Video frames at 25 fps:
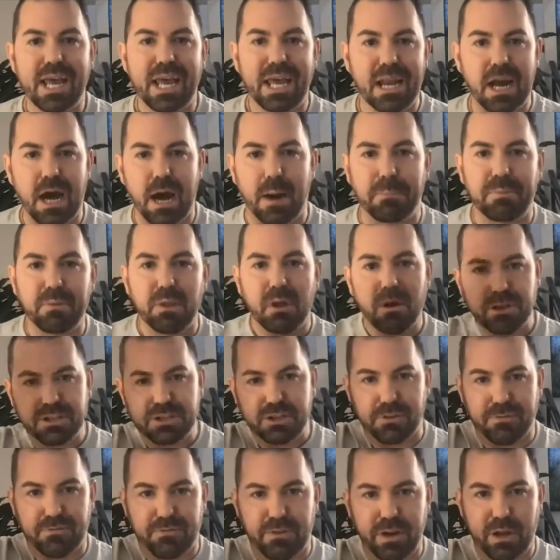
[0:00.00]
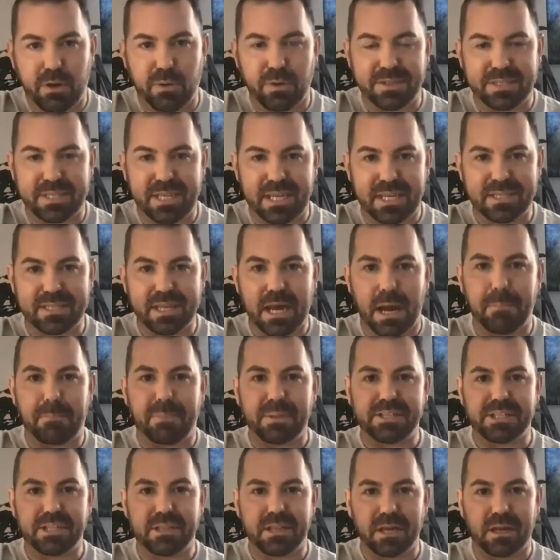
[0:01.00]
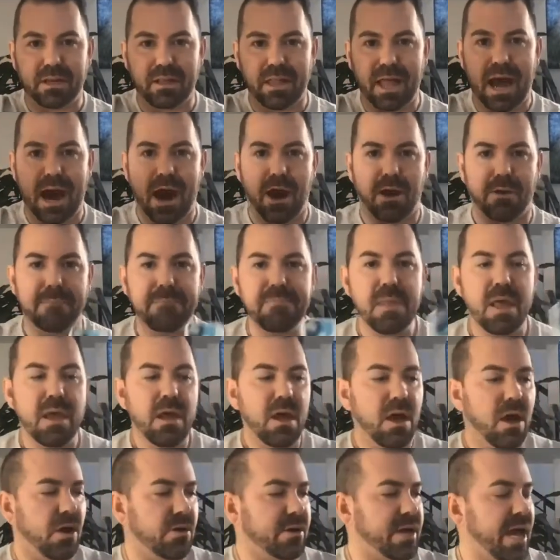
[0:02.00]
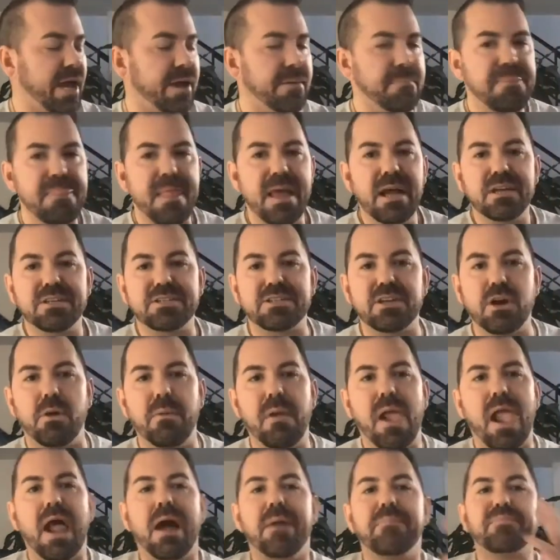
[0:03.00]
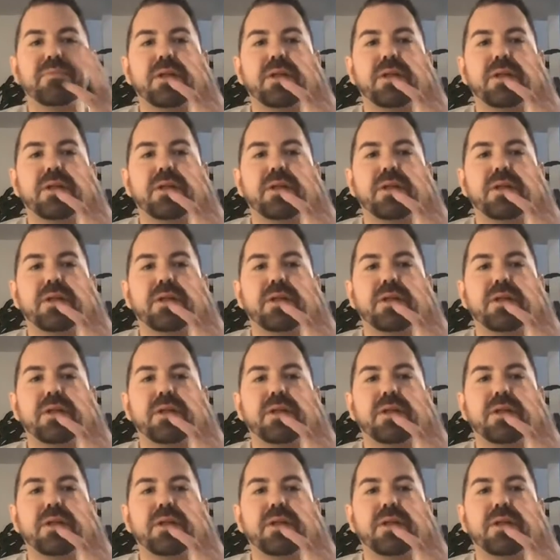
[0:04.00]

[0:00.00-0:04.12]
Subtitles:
and uploads your frequencies up into the cloud. Okay, so